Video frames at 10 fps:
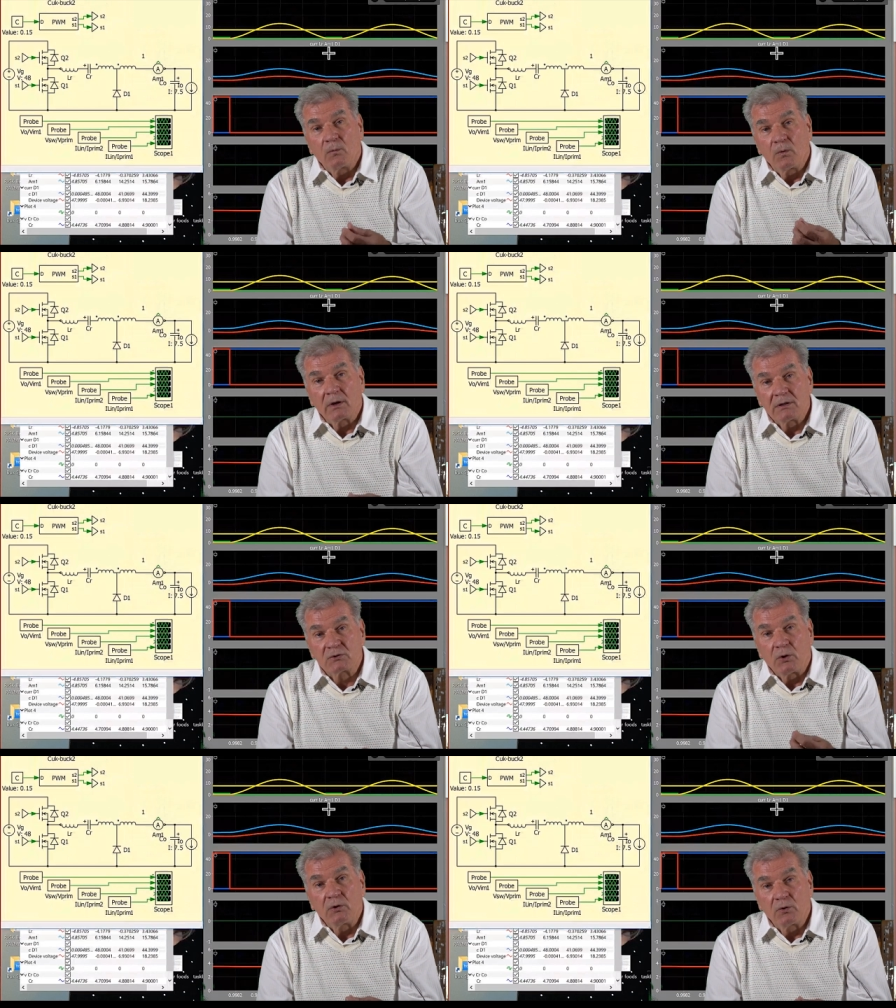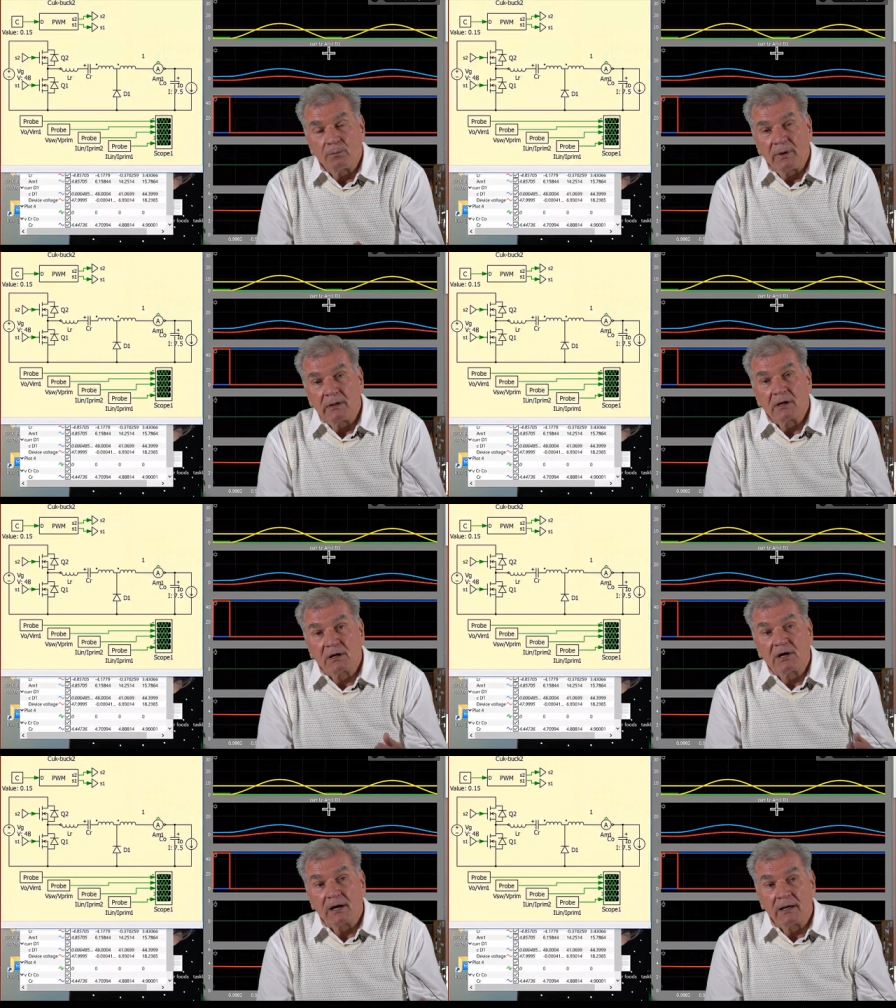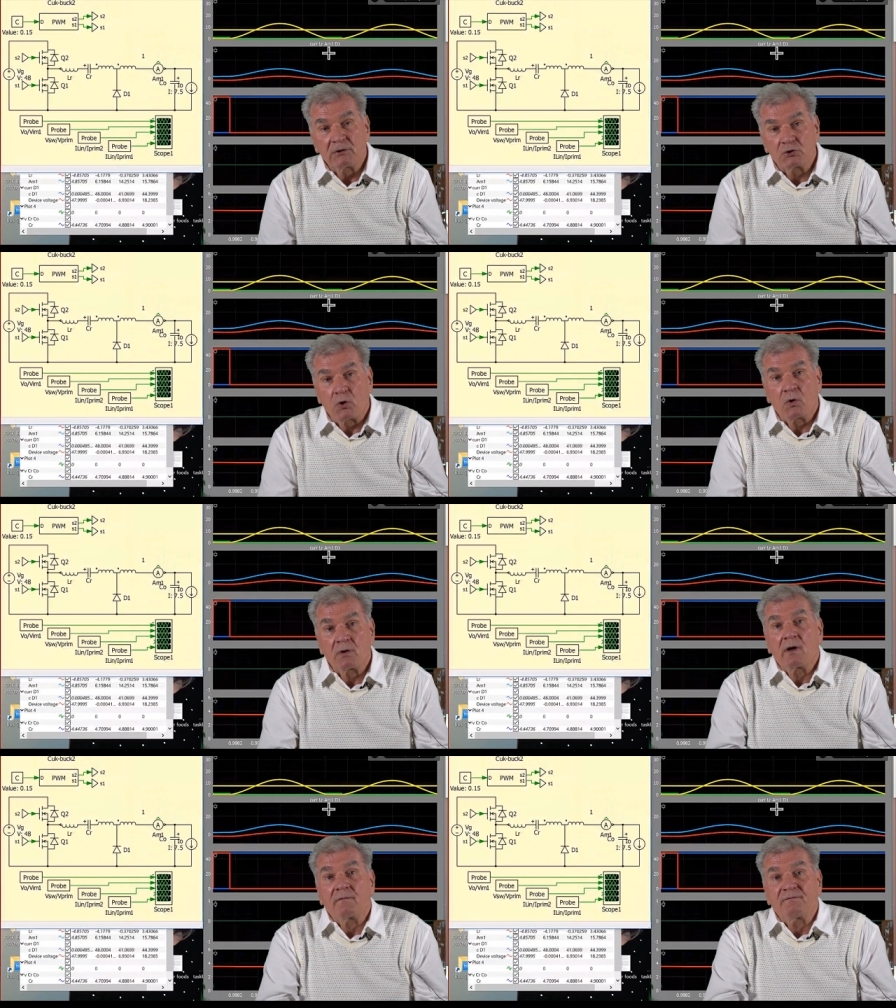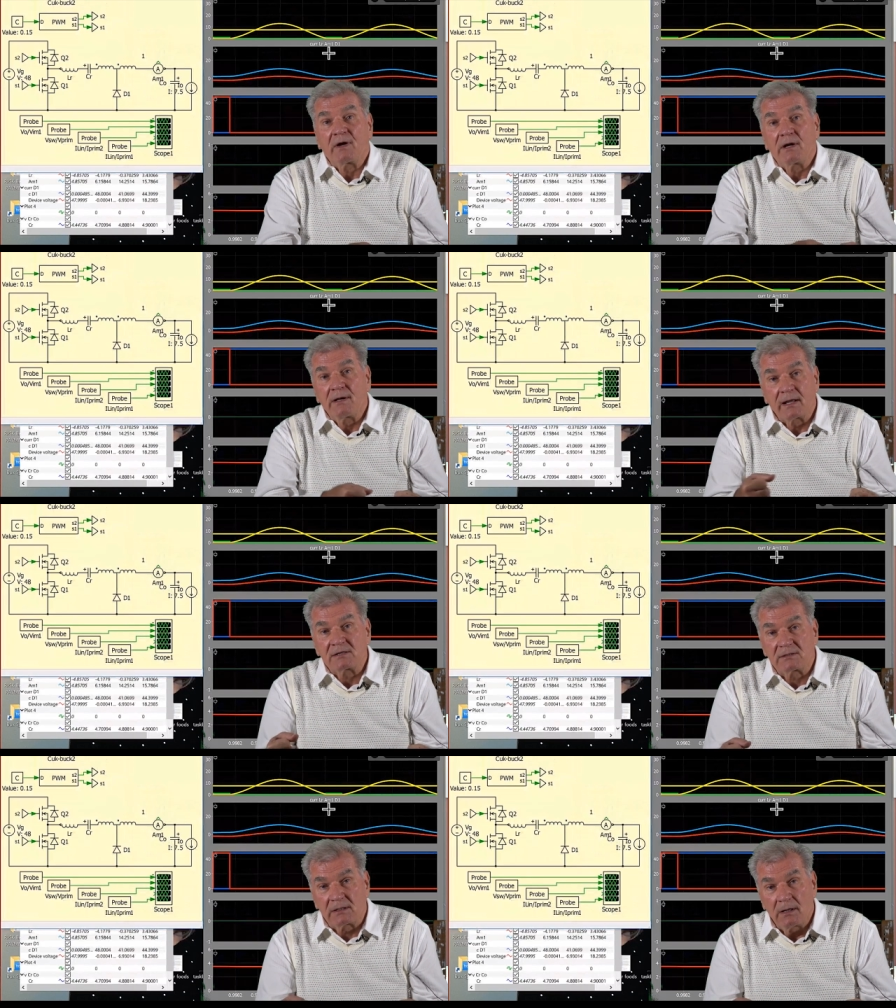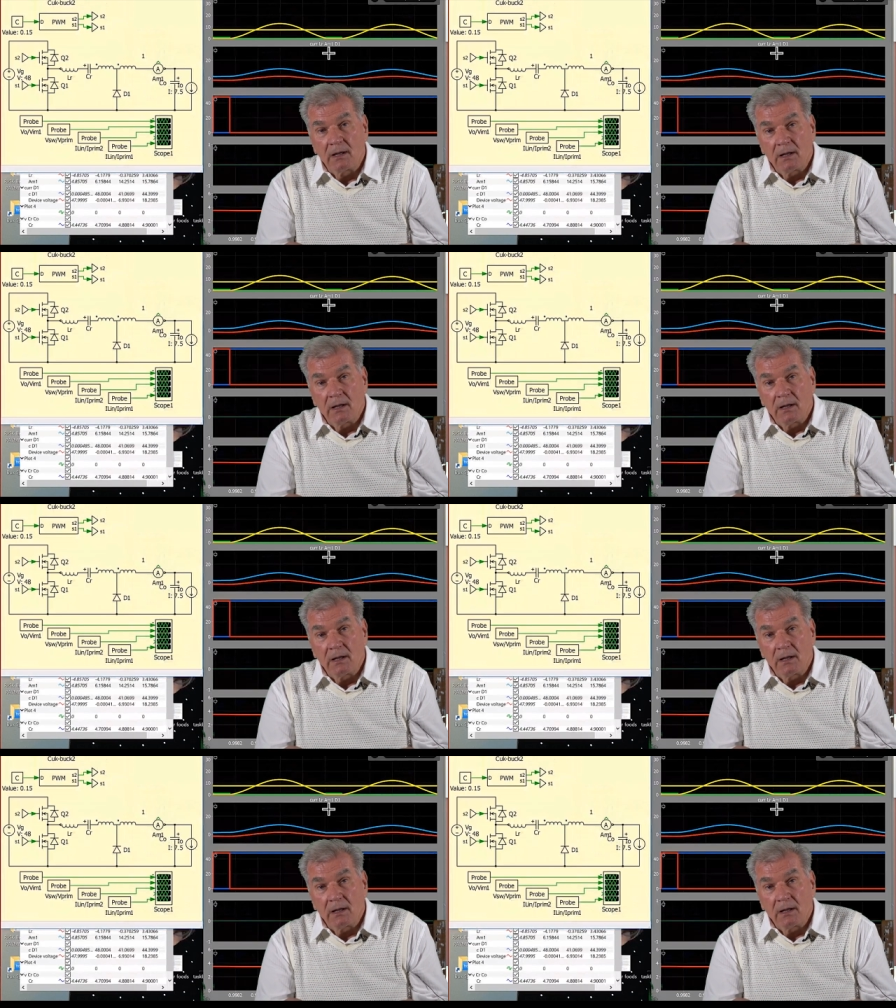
what is going to be the current drawn very next